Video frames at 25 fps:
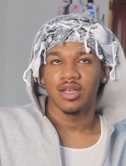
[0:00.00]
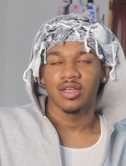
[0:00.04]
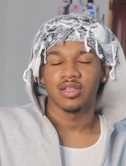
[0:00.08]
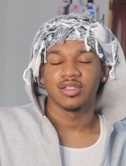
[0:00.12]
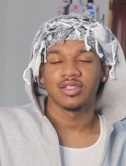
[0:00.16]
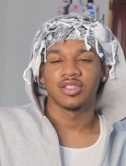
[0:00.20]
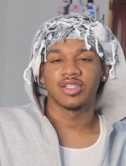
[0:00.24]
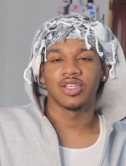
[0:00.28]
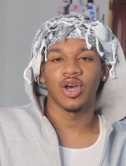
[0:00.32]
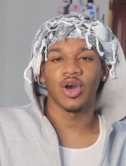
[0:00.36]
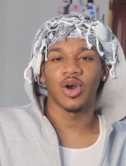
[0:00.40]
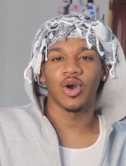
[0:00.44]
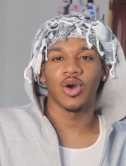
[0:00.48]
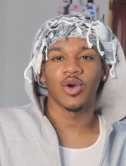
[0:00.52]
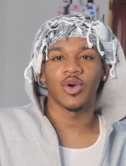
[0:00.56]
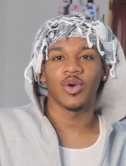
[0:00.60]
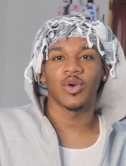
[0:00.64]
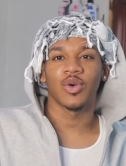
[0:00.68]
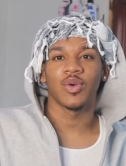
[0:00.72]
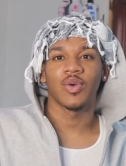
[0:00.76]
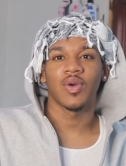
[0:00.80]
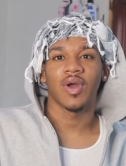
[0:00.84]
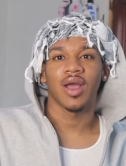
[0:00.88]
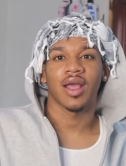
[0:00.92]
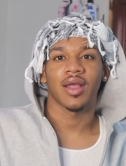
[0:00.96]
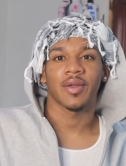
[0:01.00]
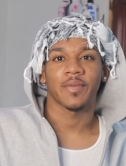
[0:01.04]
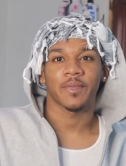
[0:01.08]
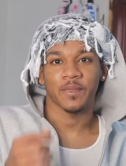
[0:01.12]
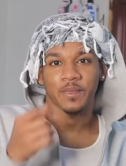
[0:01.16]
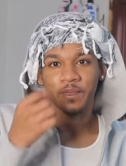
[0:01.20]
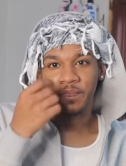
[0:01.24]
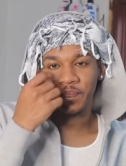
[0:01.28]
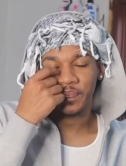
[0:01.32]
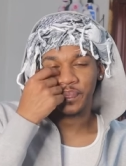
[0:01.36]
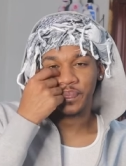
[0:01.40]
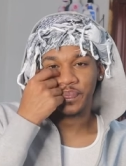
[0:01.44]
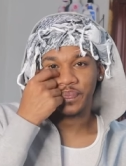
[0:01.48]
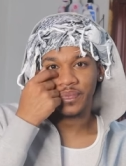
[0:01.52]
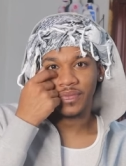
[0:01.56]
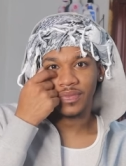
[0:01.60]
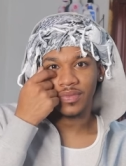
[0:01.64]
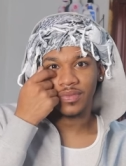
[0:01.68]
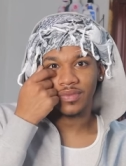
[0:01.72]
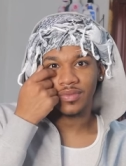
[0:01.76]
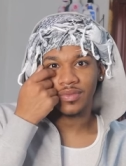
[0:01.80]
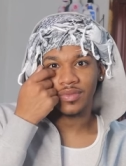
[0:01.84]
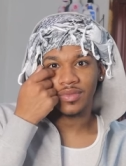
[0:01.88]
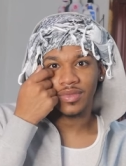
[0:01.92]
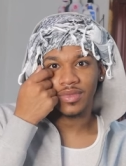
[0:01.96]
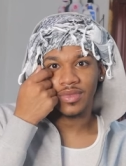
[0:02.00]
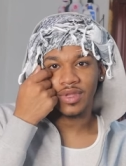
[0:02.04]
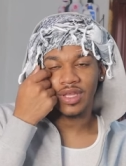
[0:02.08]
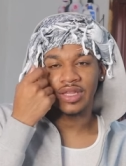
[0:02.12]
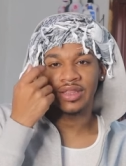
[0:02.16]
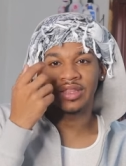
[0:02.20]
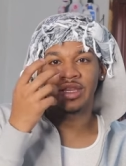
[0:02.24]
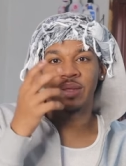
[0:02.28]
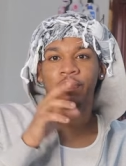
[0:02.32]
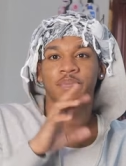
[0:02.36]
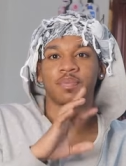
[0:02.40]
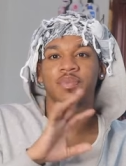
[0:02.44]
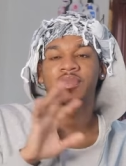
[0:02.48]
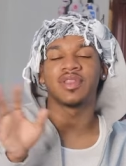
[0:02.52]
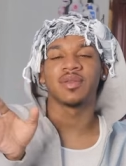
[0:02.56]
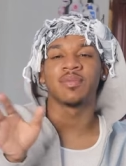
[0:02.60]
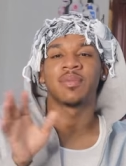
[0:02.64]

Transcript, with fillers: So, the